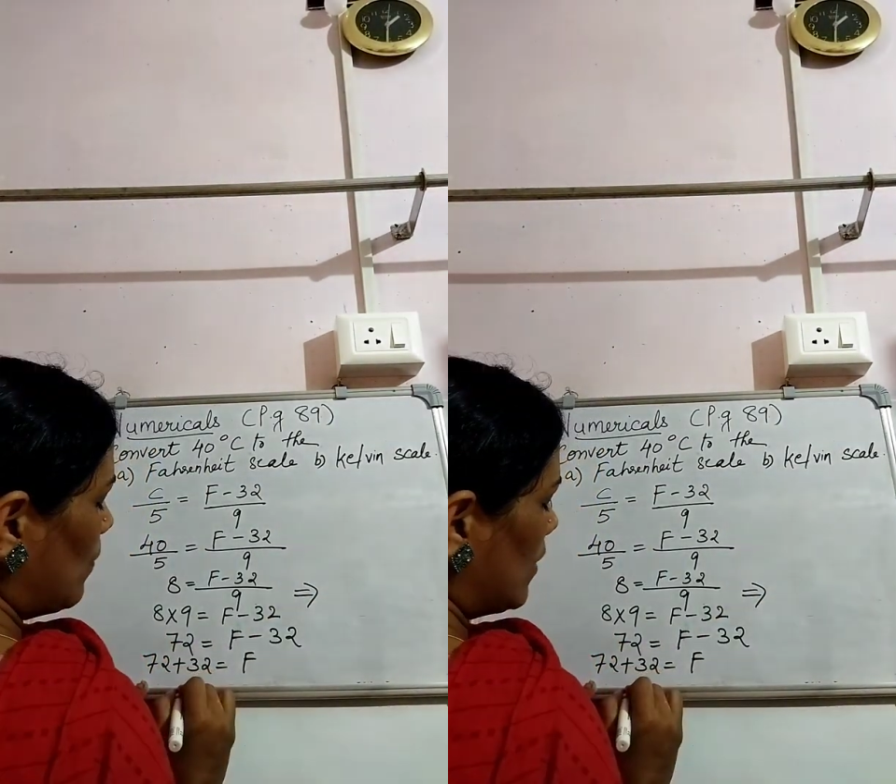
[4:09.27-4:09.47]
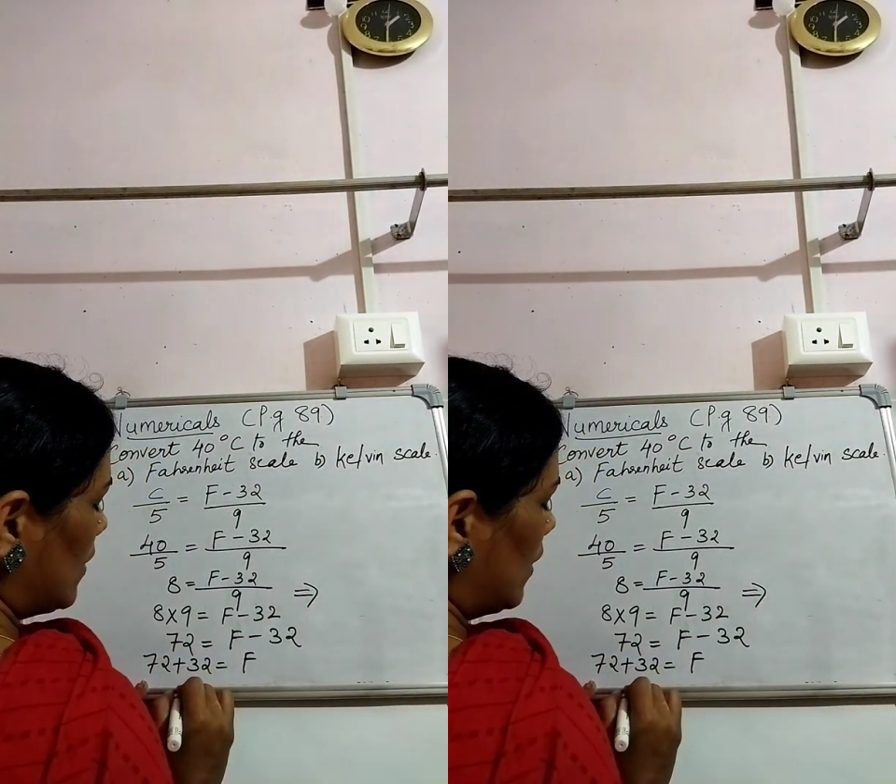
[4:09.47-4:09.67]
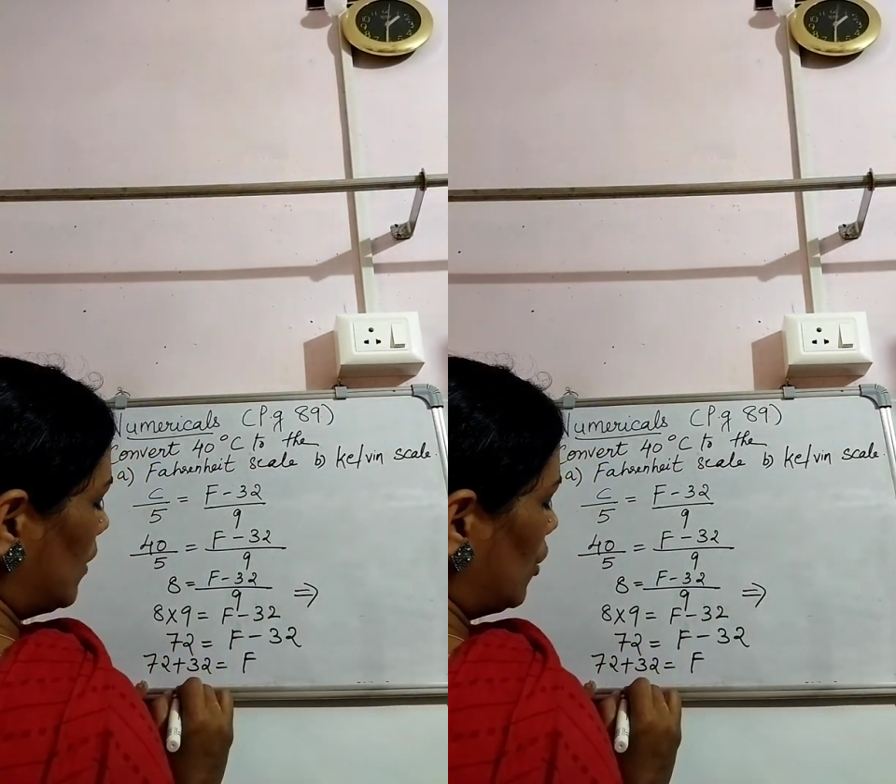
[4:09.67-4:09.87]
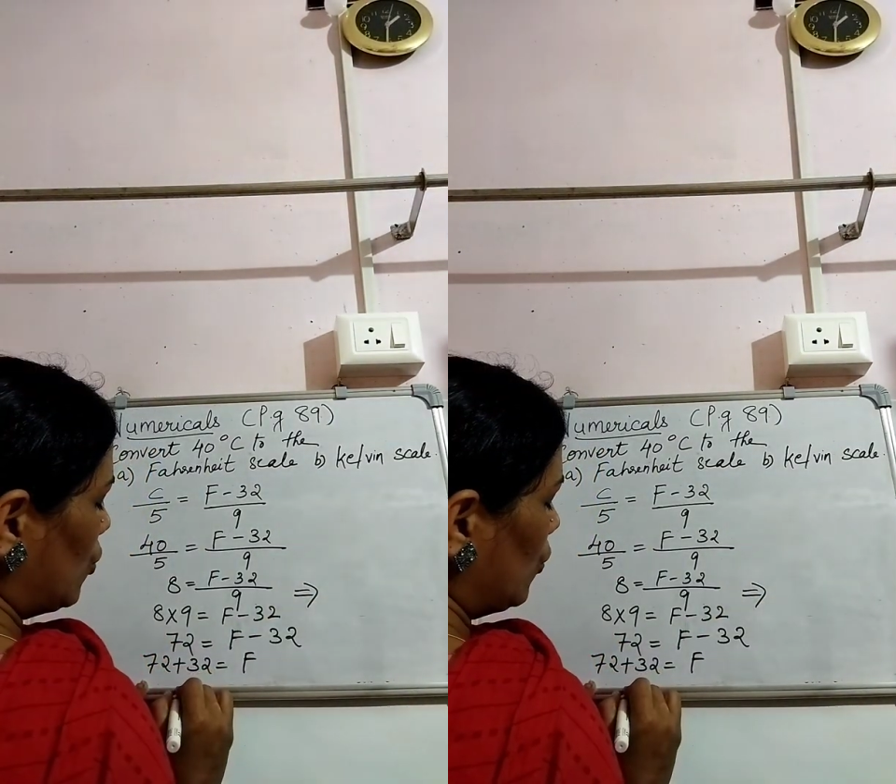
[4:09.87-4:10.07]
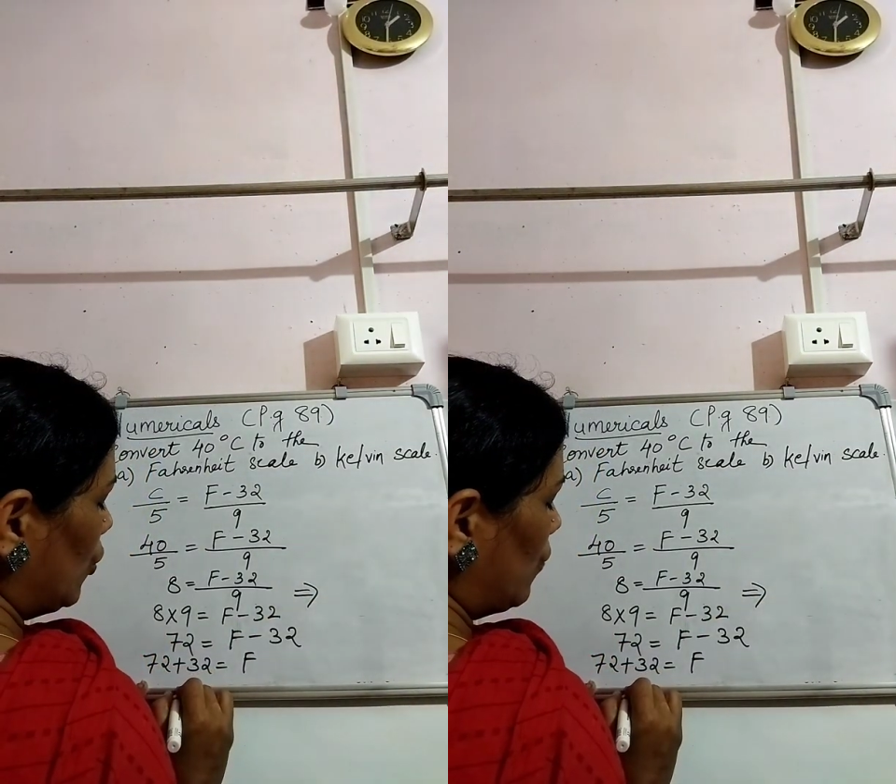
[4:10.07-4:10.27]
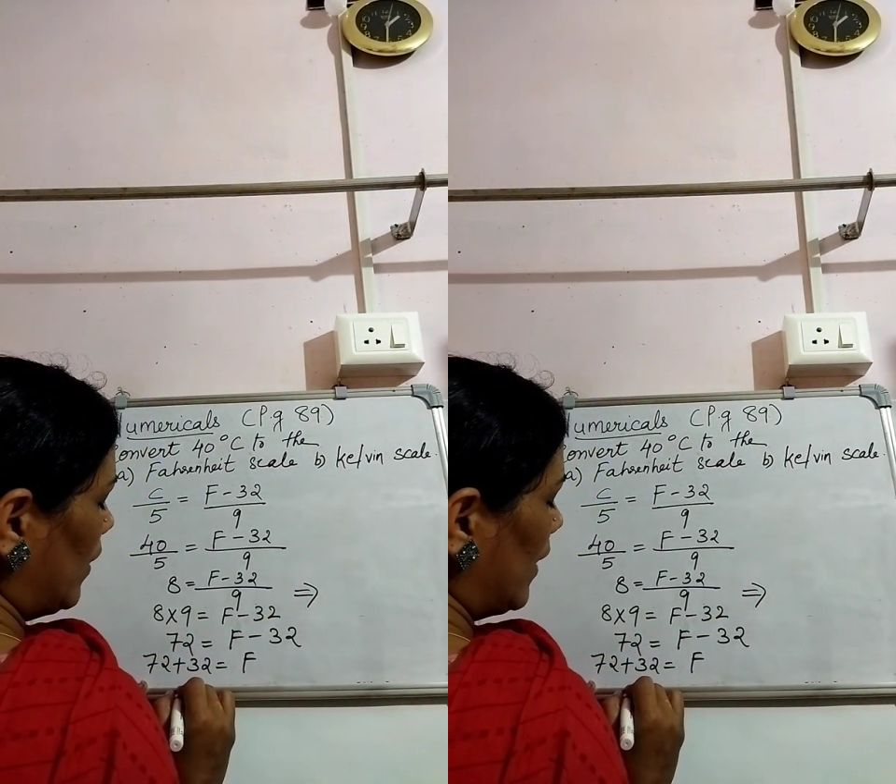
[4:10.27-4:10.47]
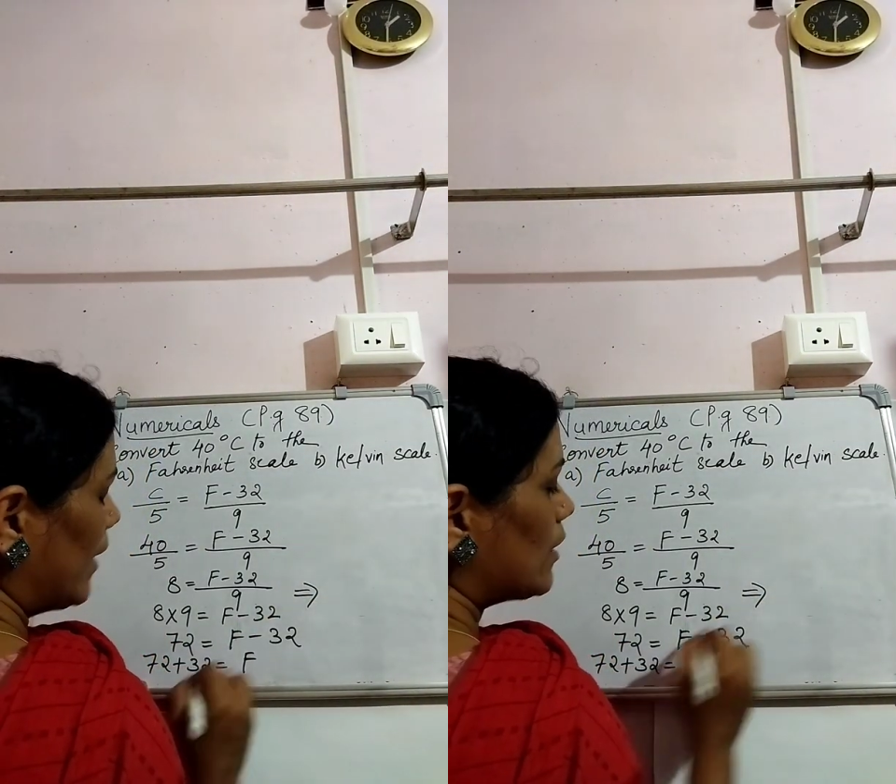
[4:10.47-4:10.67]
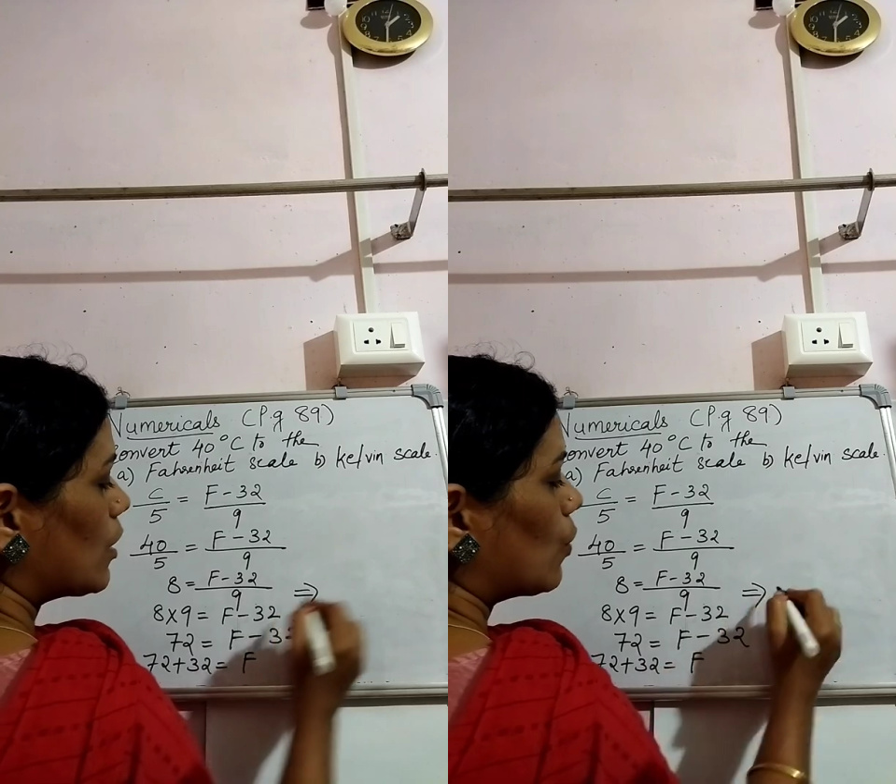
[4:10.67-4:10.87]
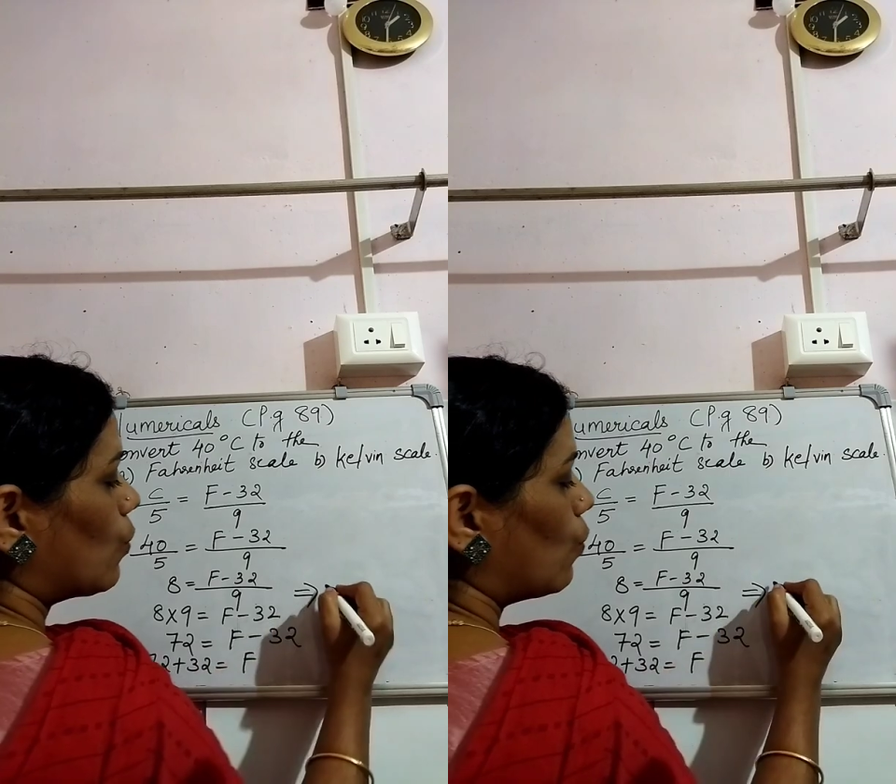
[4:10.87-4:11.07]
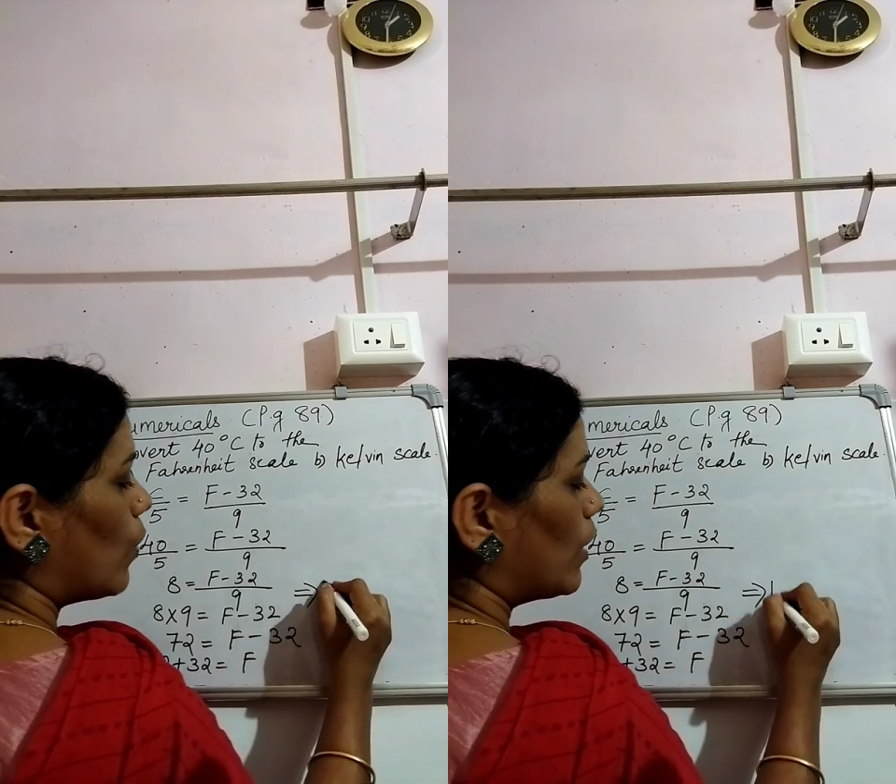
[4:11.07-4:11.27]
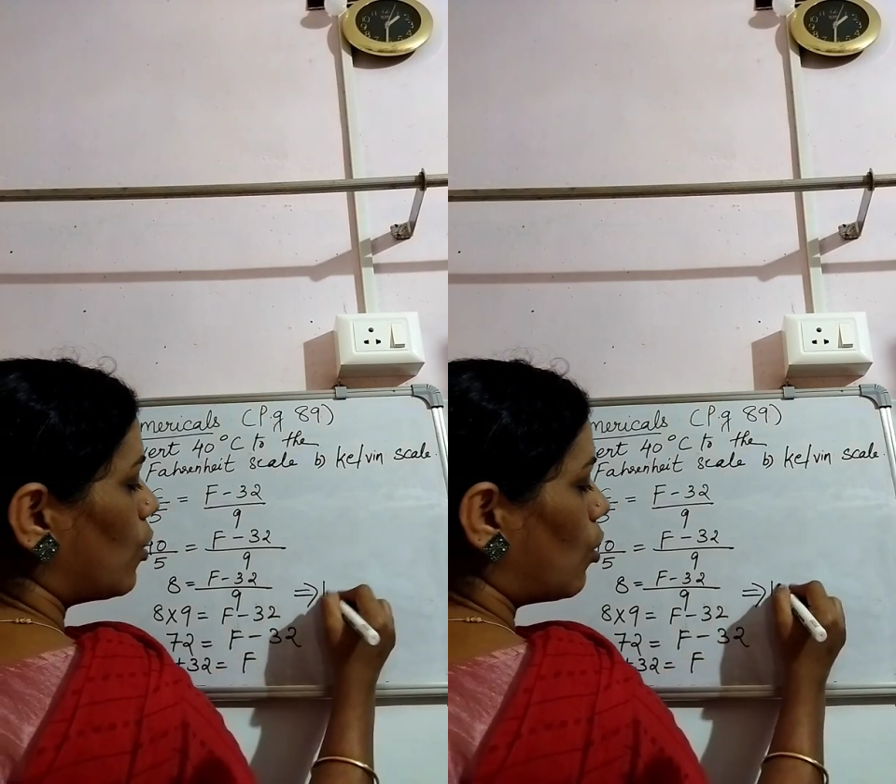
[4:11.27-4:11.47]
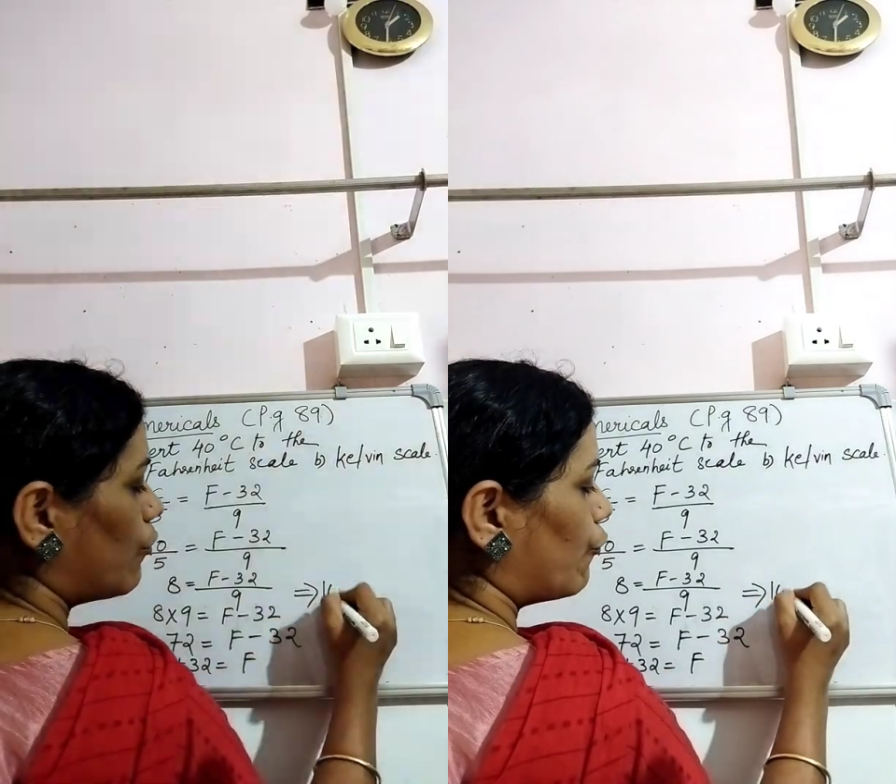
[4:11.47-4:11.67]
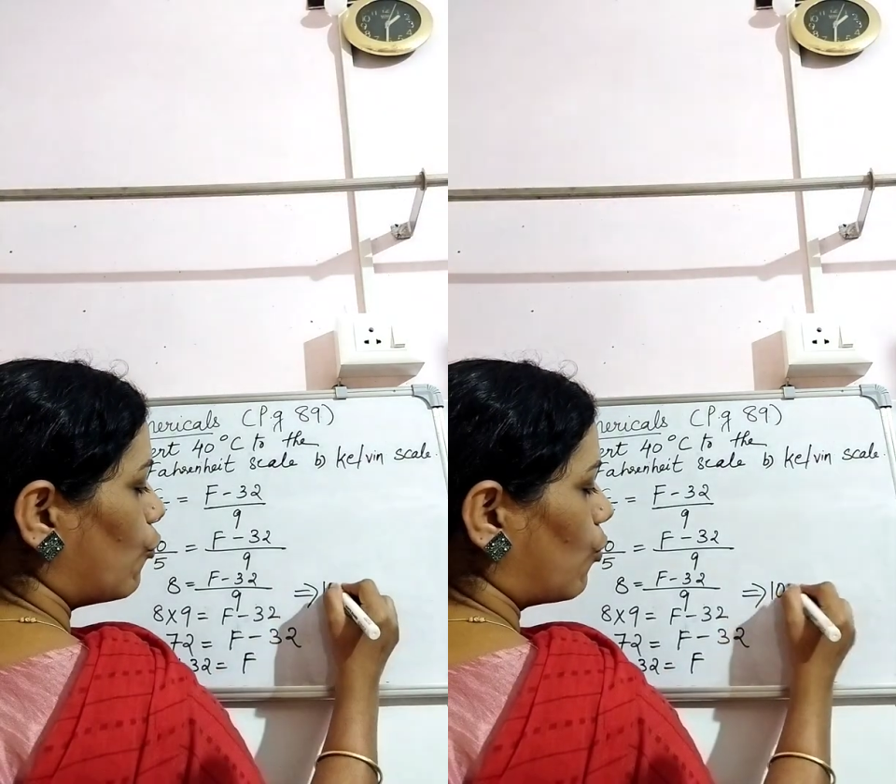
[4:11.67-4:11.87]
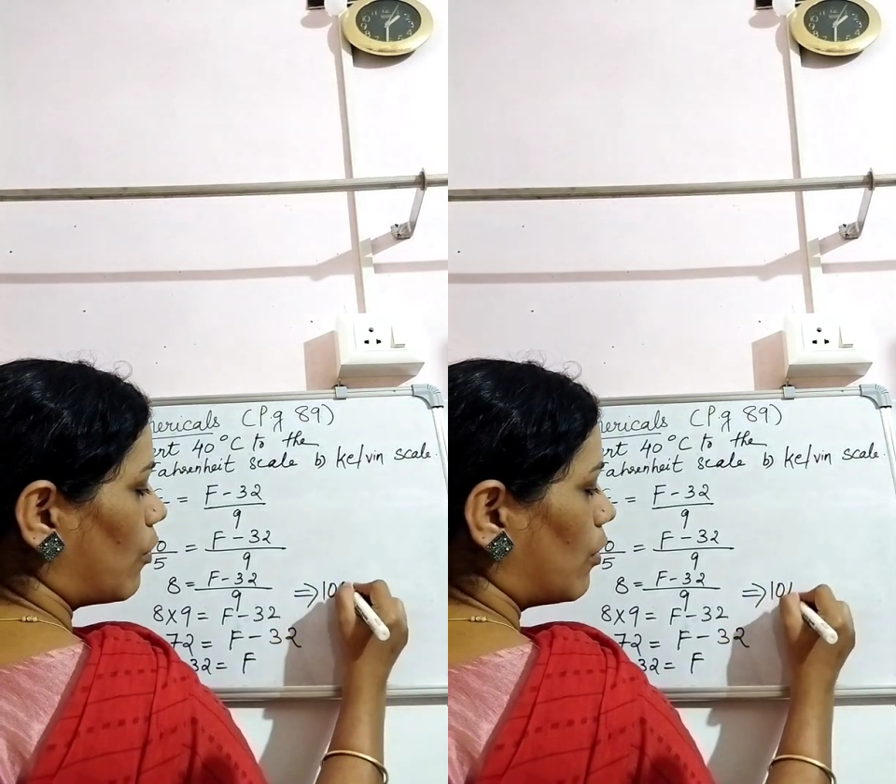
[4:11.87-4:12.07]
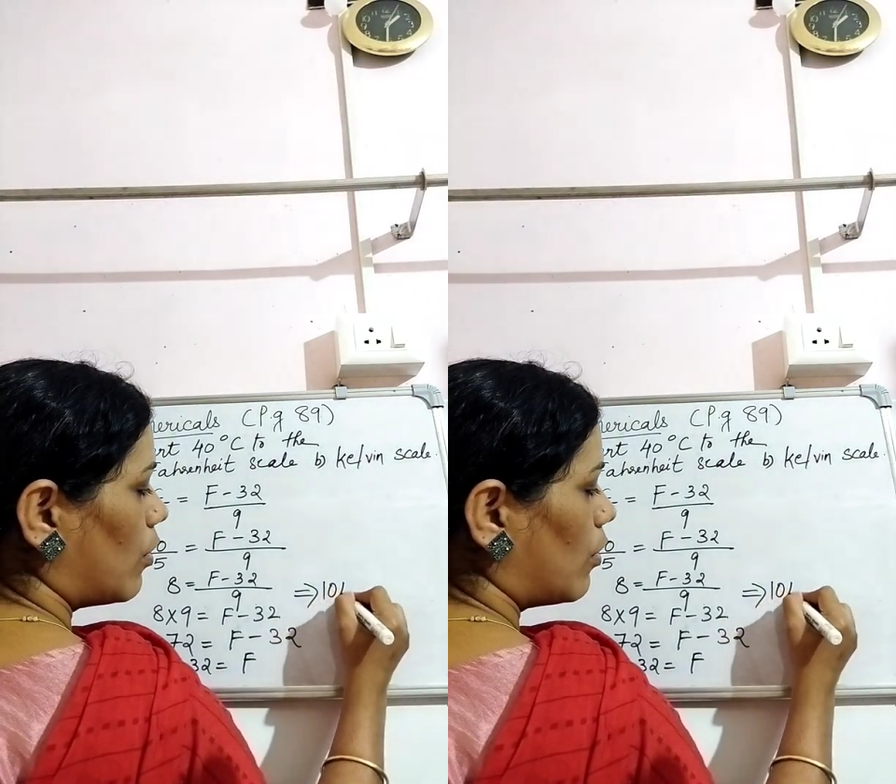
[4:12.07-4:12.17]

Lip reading: plus 32, you will get 104.